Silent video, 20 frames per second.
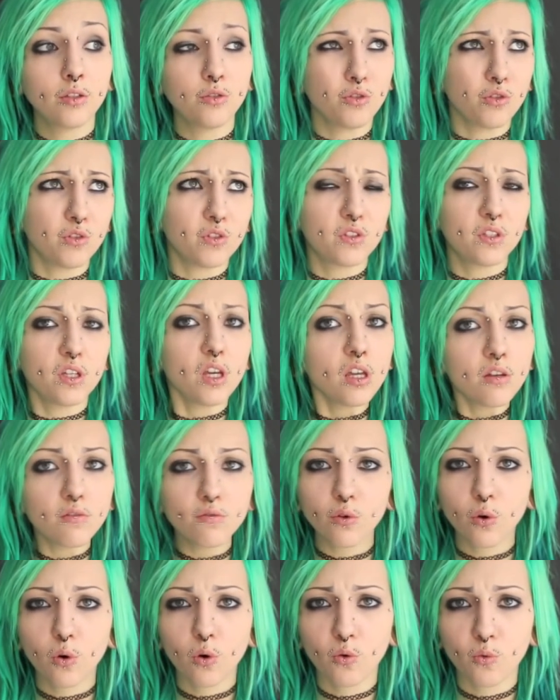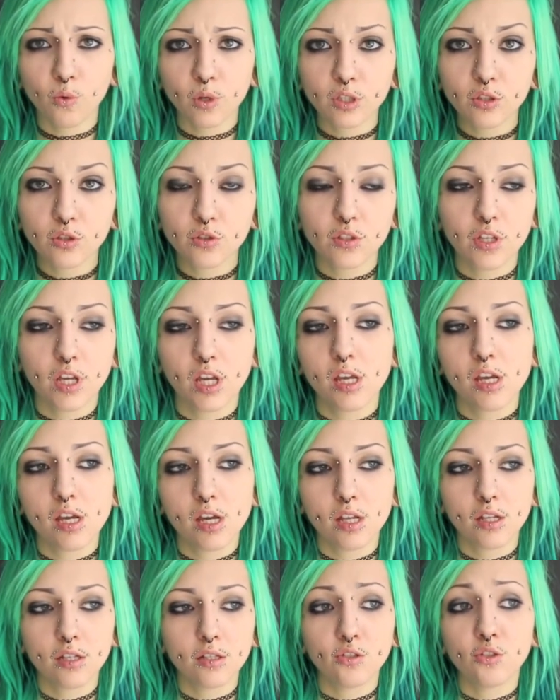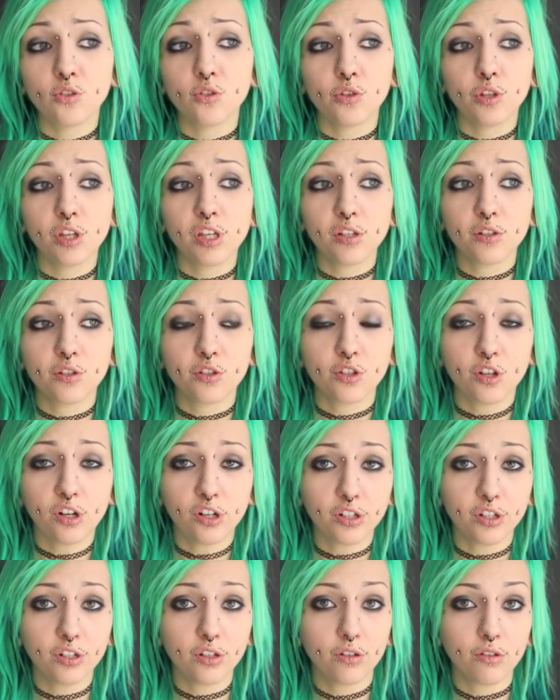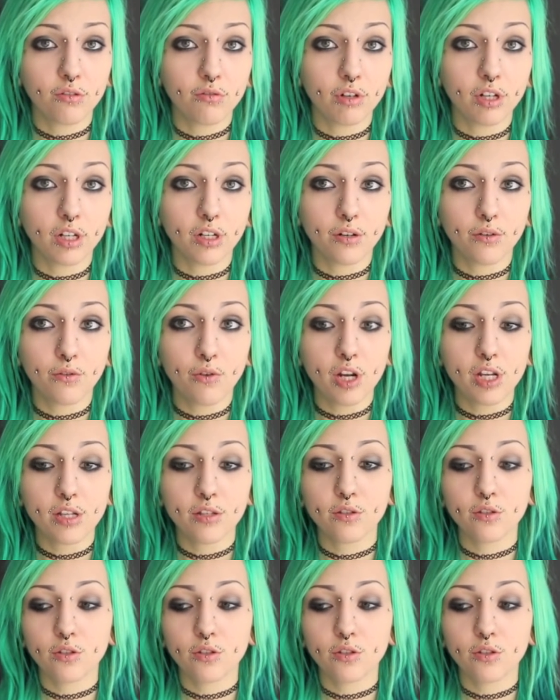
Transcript: New Year's Eve, or what to say, and your year started really great.